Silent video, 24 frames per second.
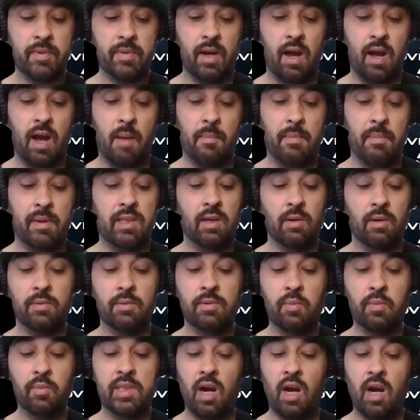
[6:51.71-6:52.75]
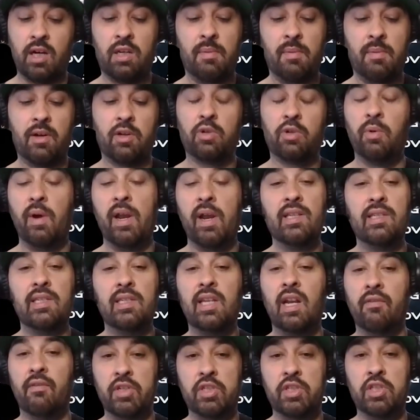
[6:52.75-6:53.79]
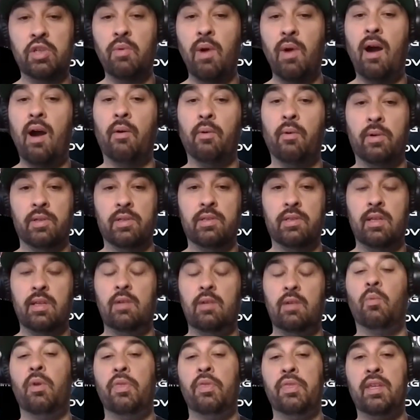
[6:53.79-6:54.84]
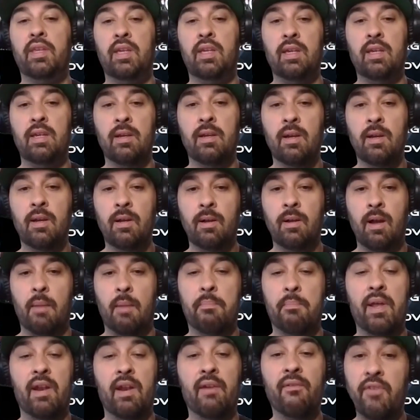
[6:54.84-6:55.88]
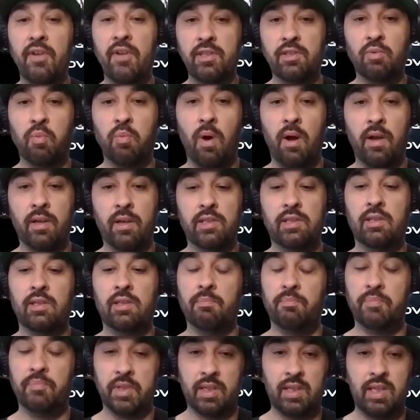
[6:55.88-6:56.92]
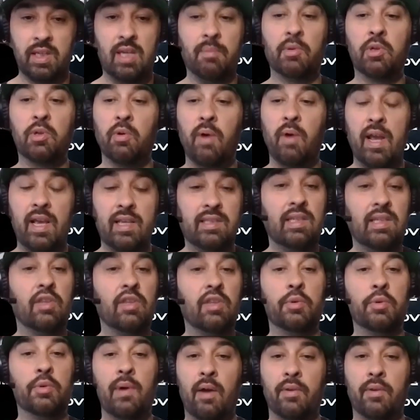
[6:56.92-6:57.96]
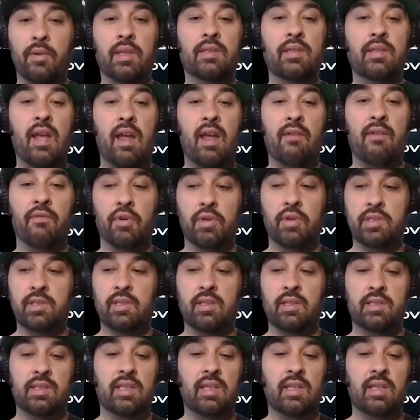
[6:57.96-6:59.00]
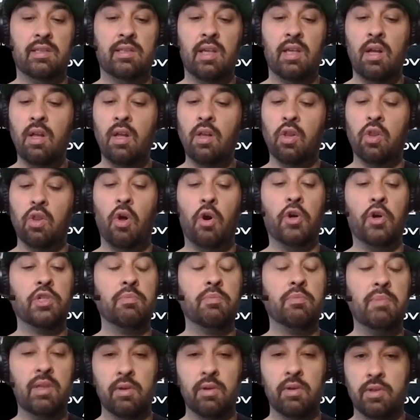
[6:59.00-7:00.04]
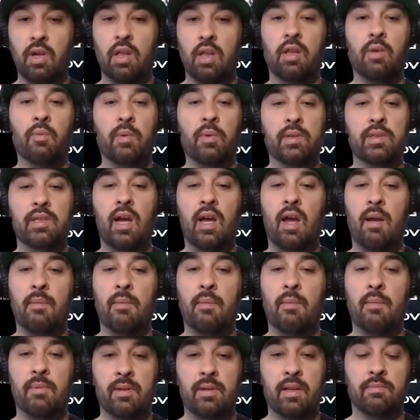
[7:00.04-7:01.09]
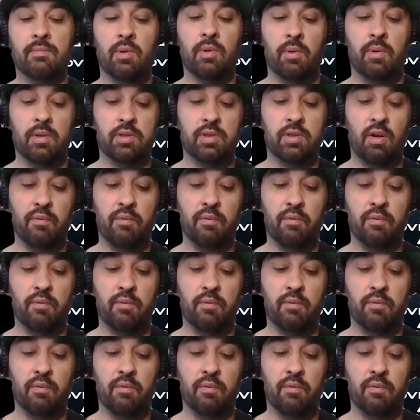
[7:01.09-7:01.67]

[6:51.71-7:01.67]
And then we talked about grazing every 2 hours and what the benefits was to keep grazing throughout the day versus these large meals all at one time, and so on and so